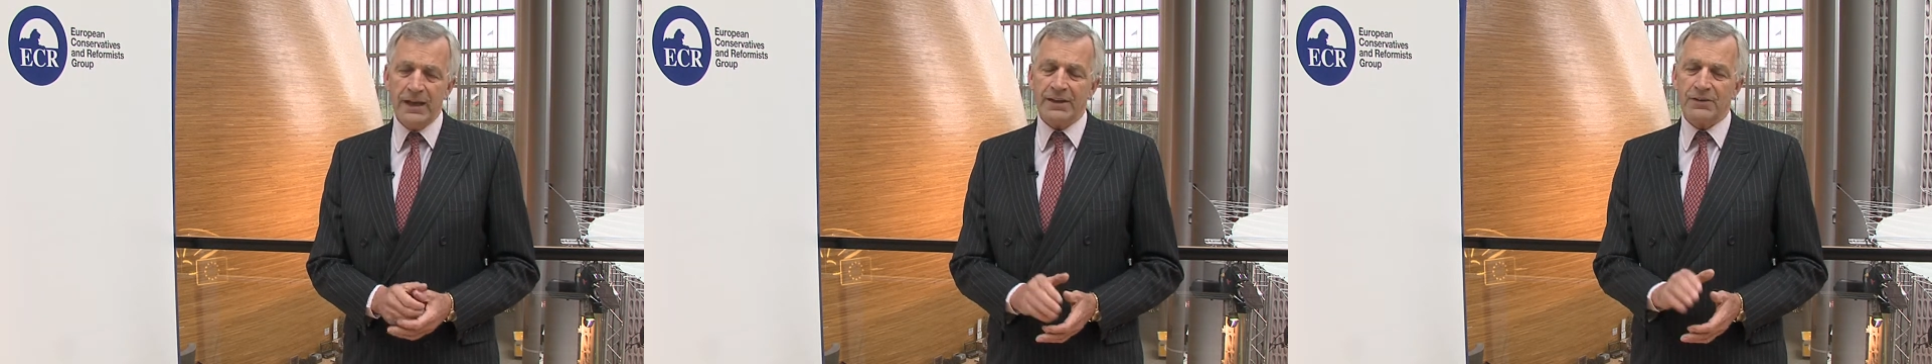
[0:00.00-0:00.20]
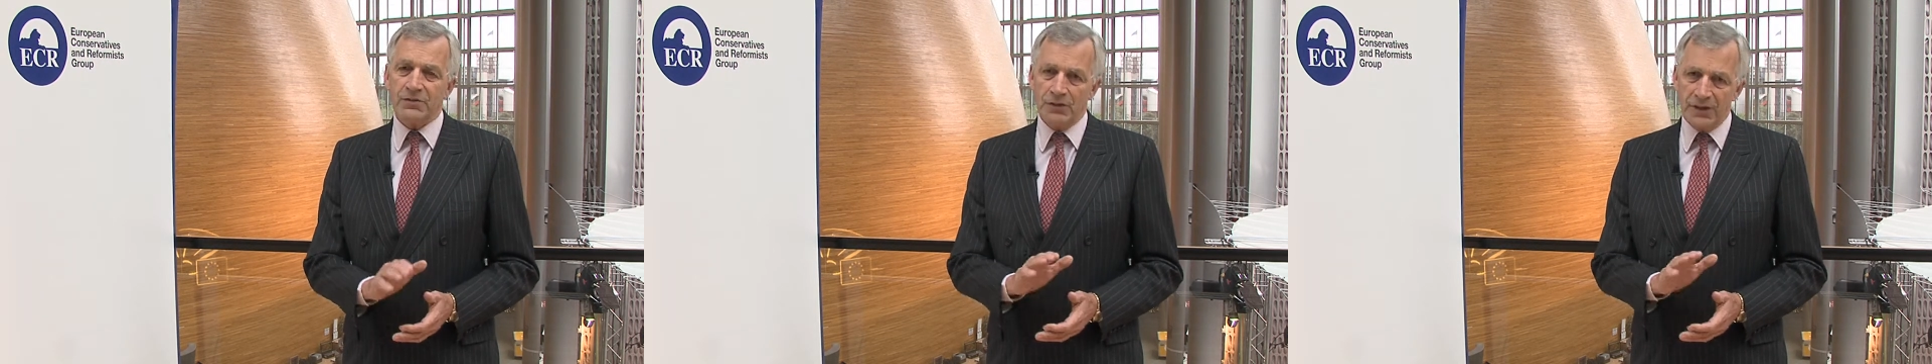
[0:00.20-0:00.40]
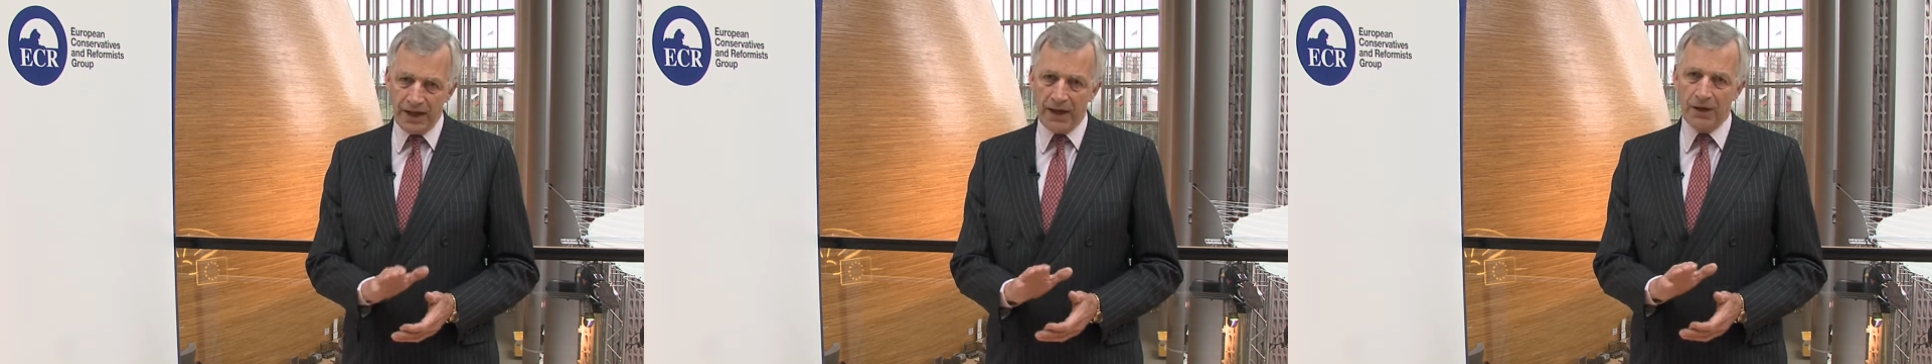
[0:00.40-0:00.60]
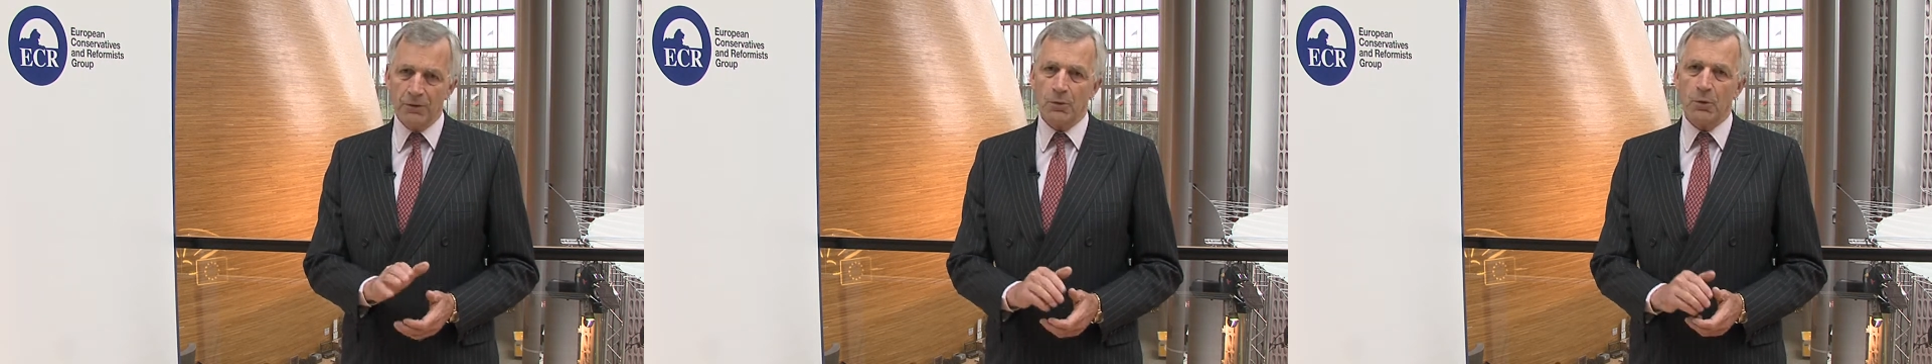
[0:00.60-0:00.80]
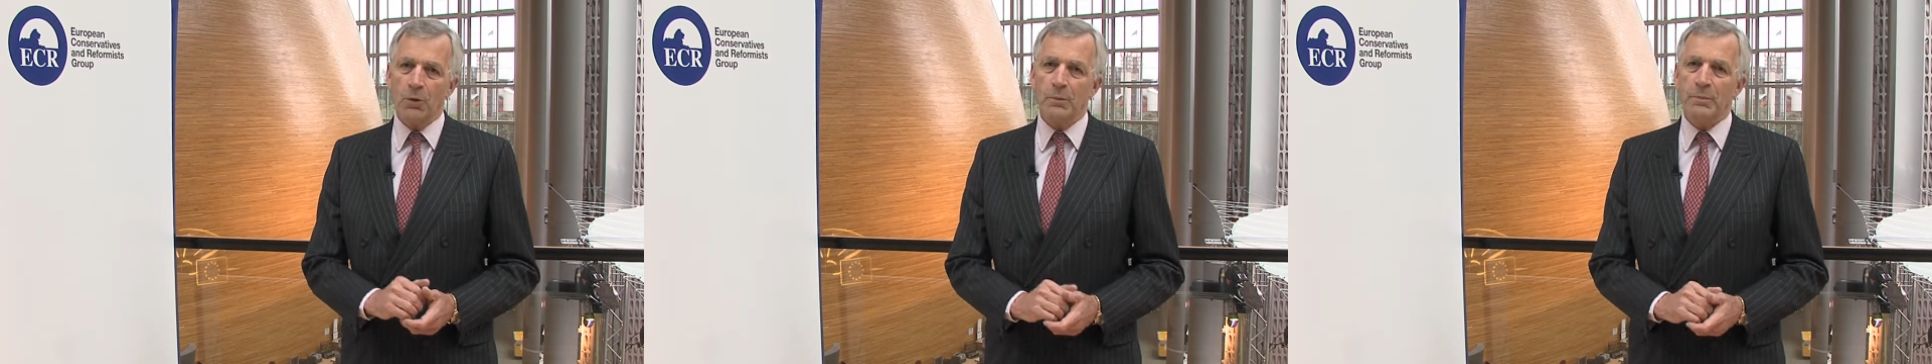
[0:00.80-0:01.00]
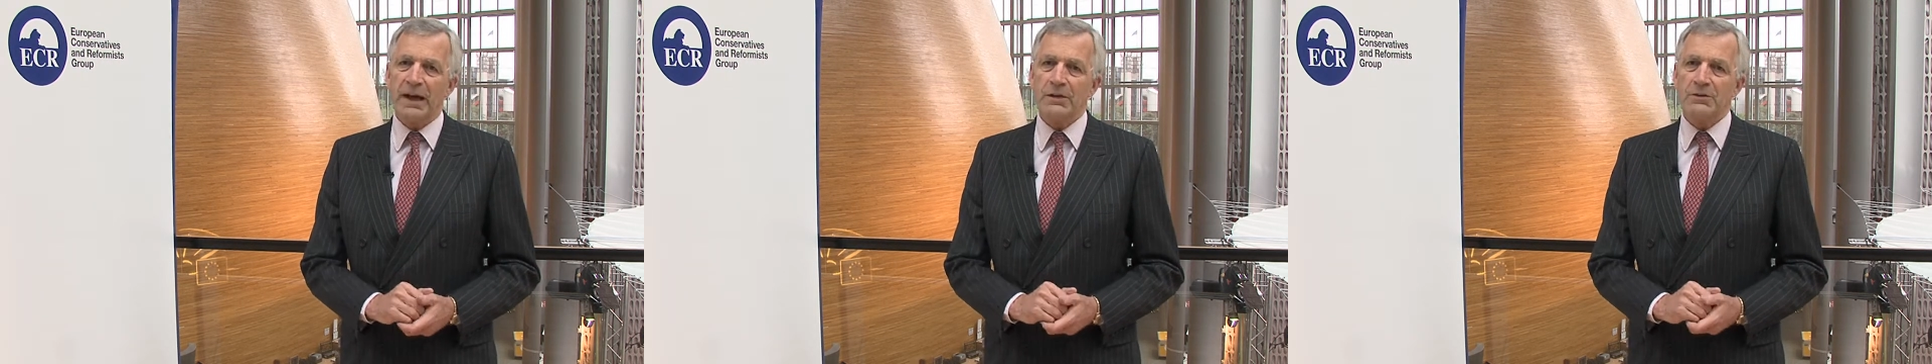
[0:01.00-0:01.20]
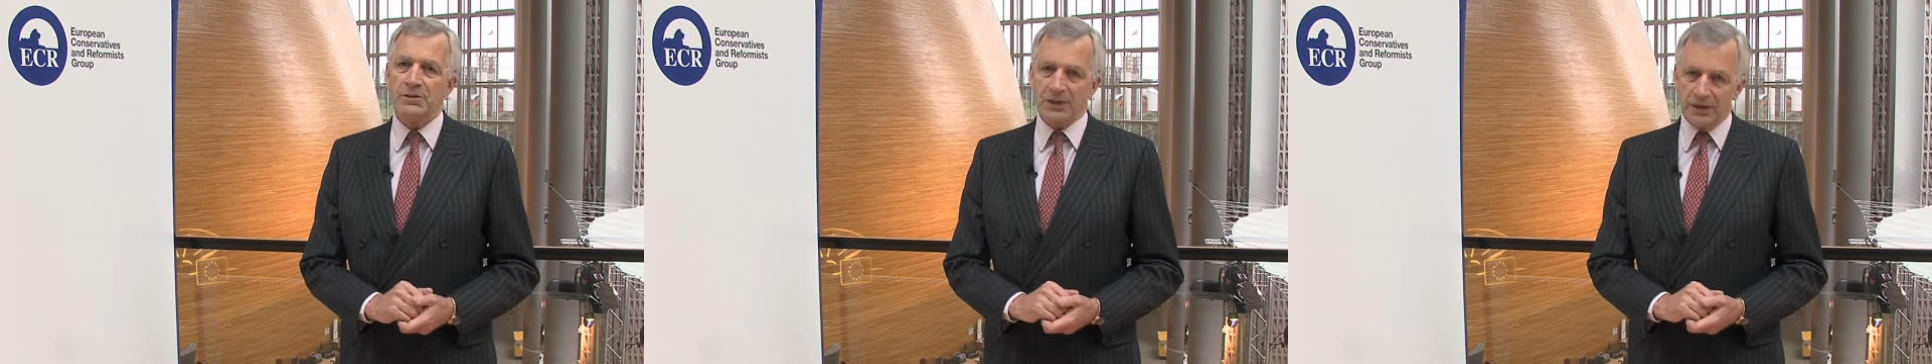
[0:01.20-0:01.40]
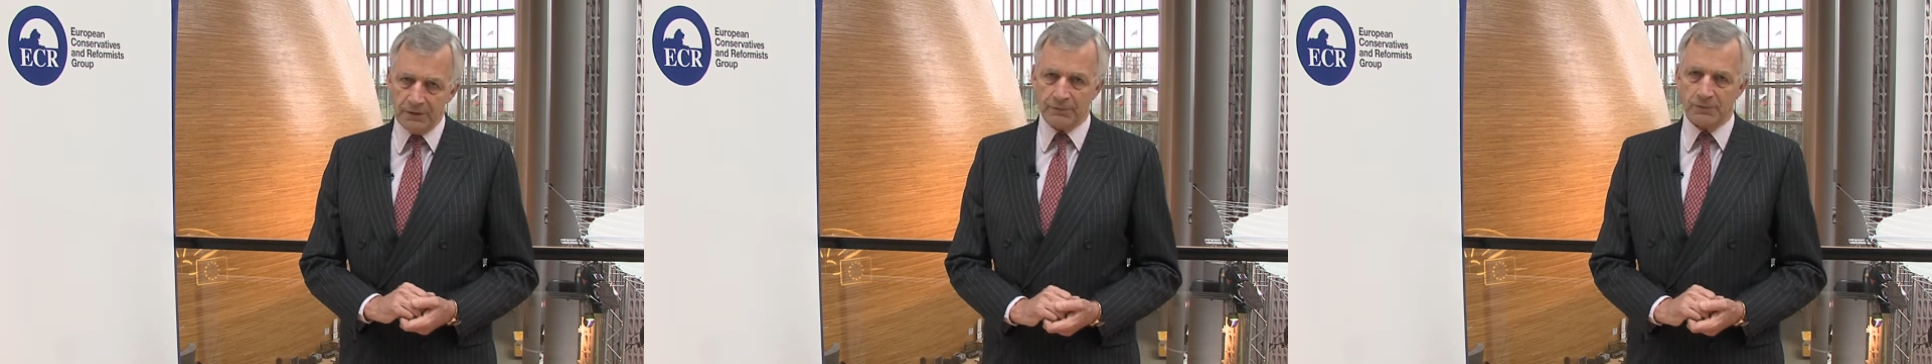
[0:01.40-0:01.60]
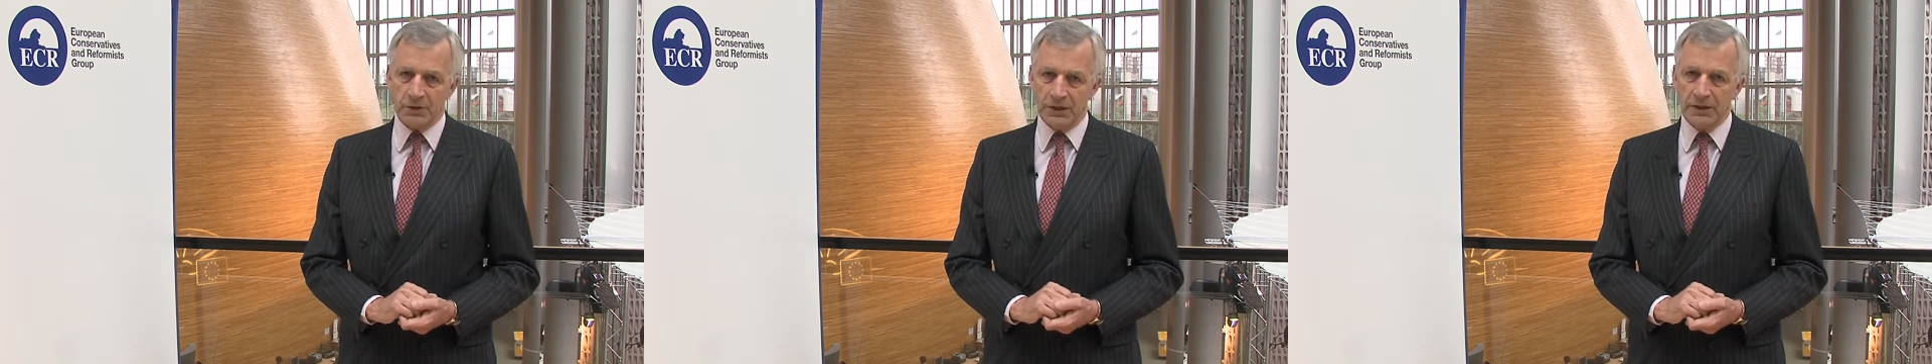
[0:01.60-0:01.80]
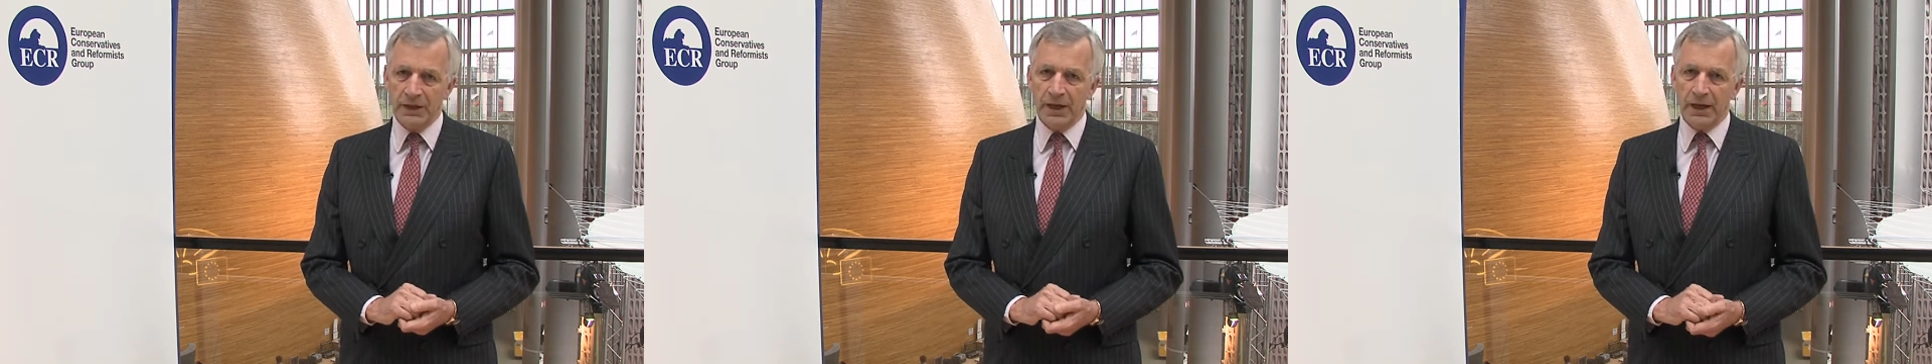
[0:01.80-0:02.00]
It's now all about
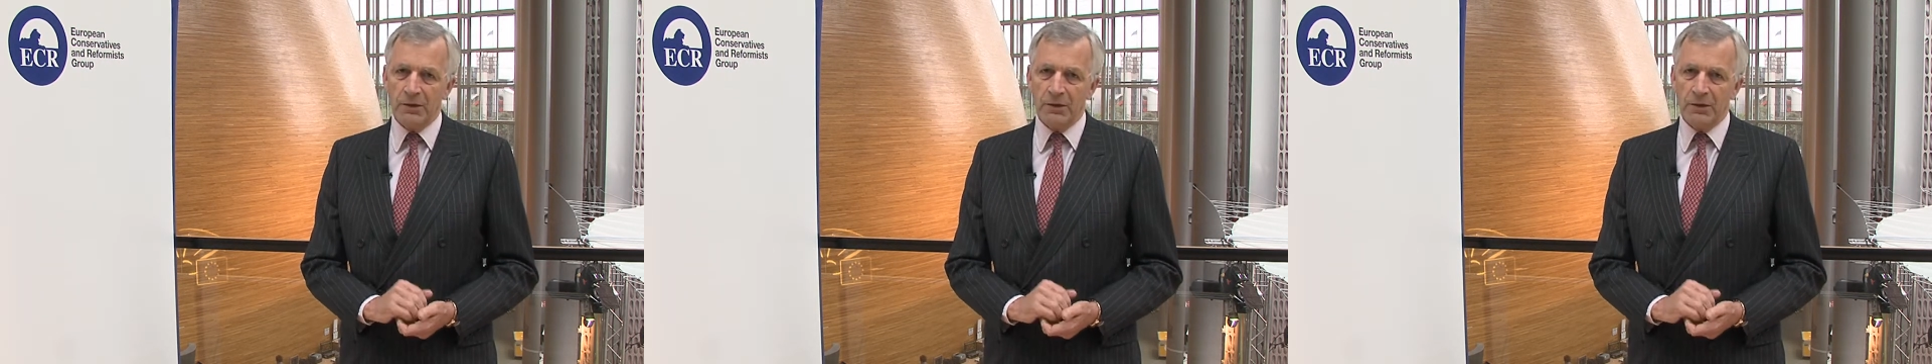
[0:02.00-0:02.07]
delivery